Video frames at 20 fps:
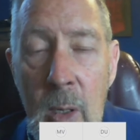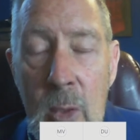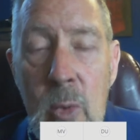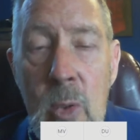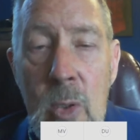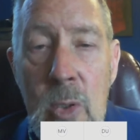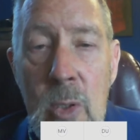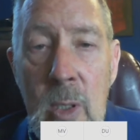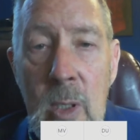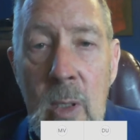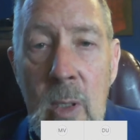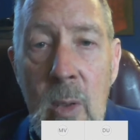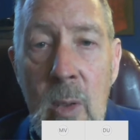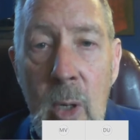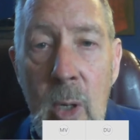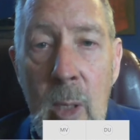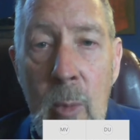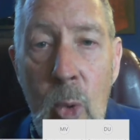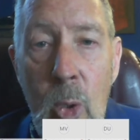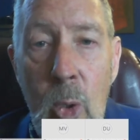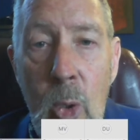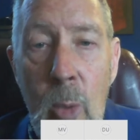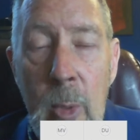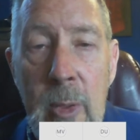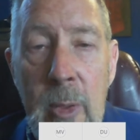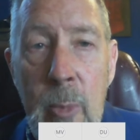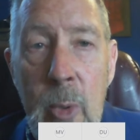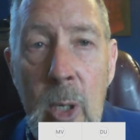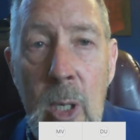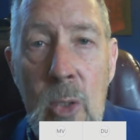interested in learning more about
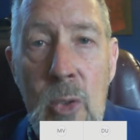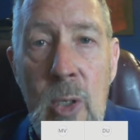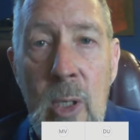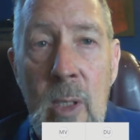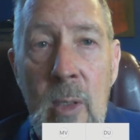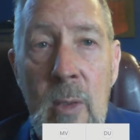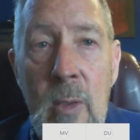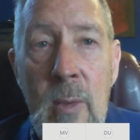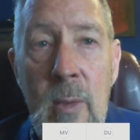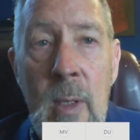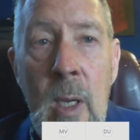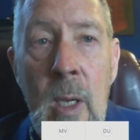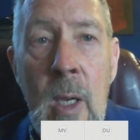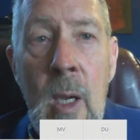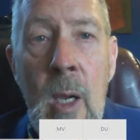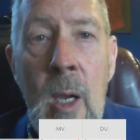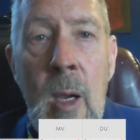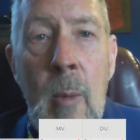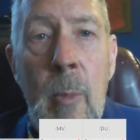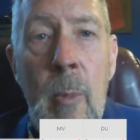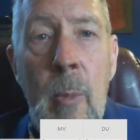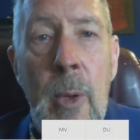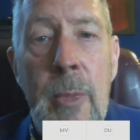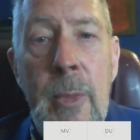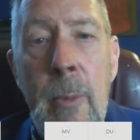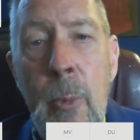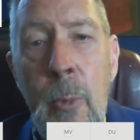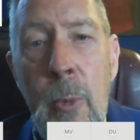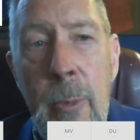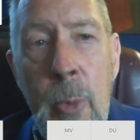the project. But
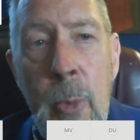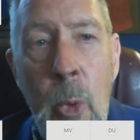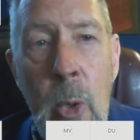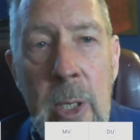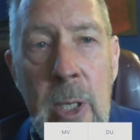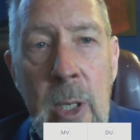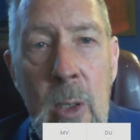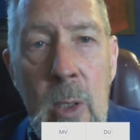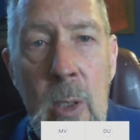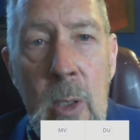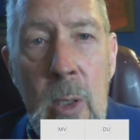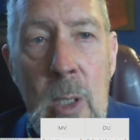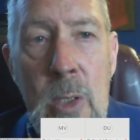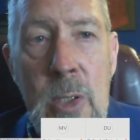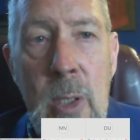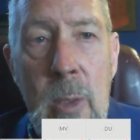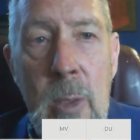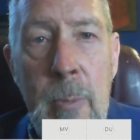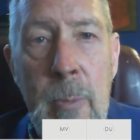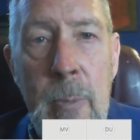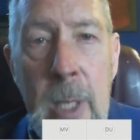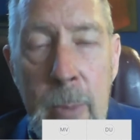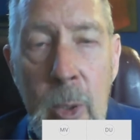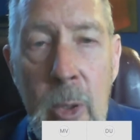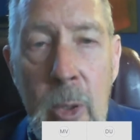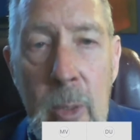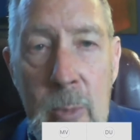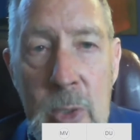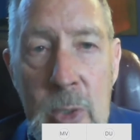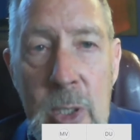the point here is that people
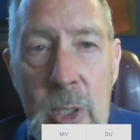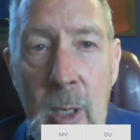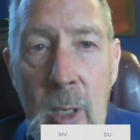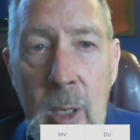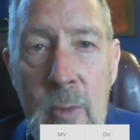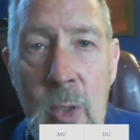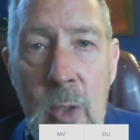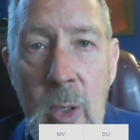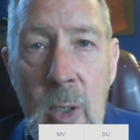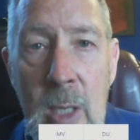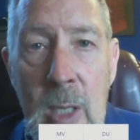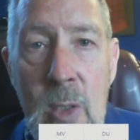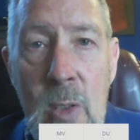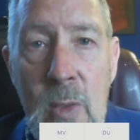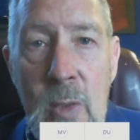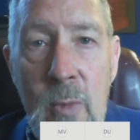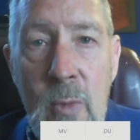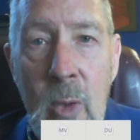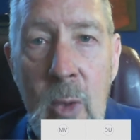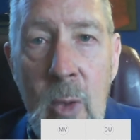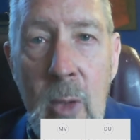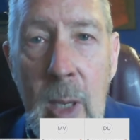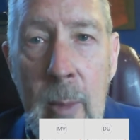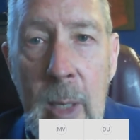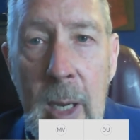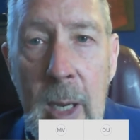themselves are agents for climate